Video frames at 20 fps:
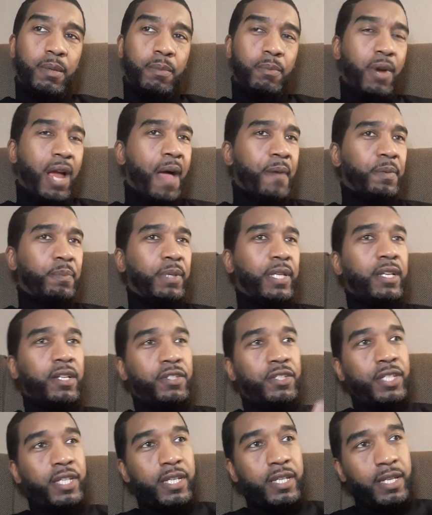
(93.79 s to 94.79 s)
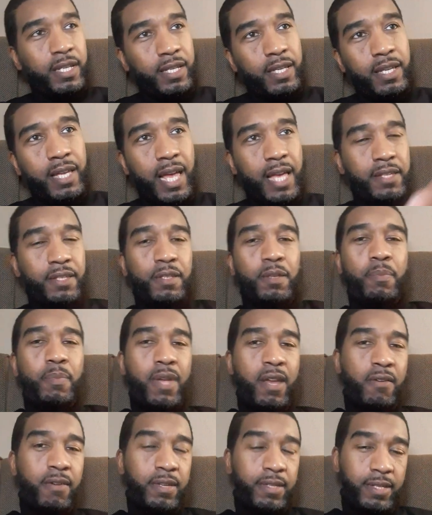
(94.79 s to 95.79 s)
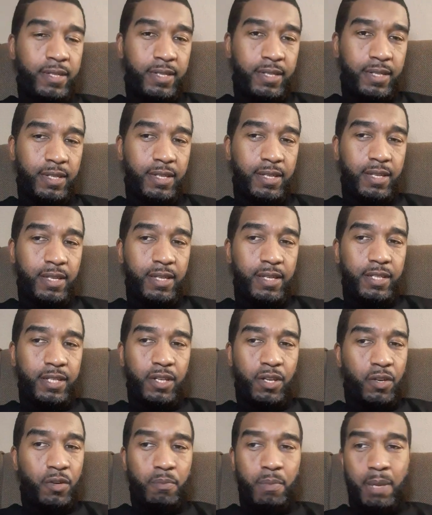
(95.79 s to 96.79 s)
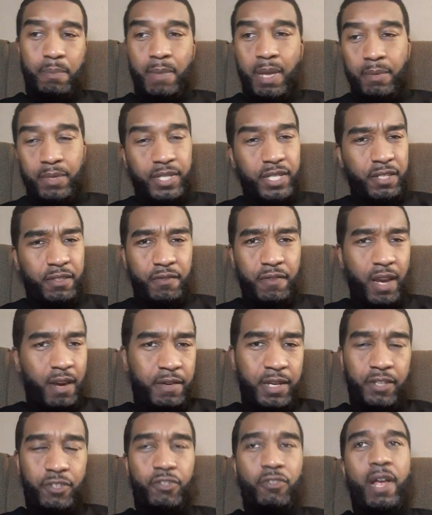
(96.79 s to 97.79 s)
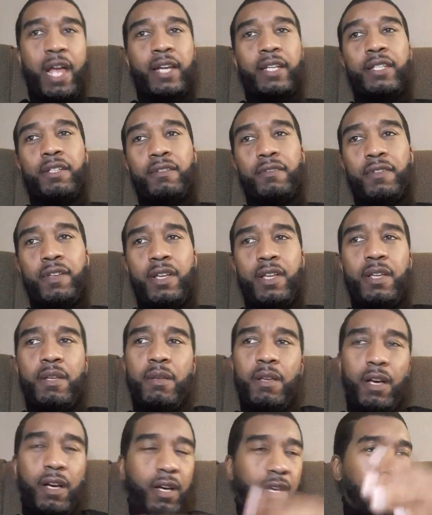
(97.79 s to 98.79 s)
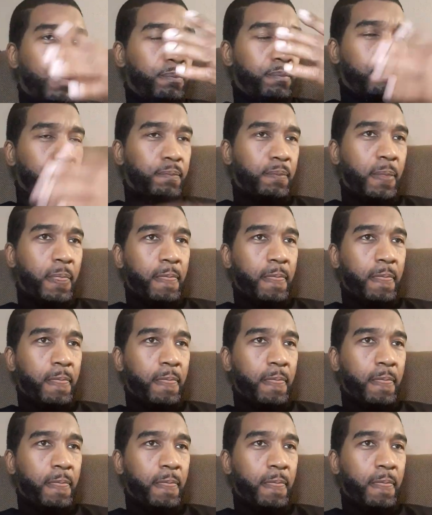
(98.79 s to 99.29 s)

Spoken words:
perhaps because she has an appearance, maybe she's very attractive, and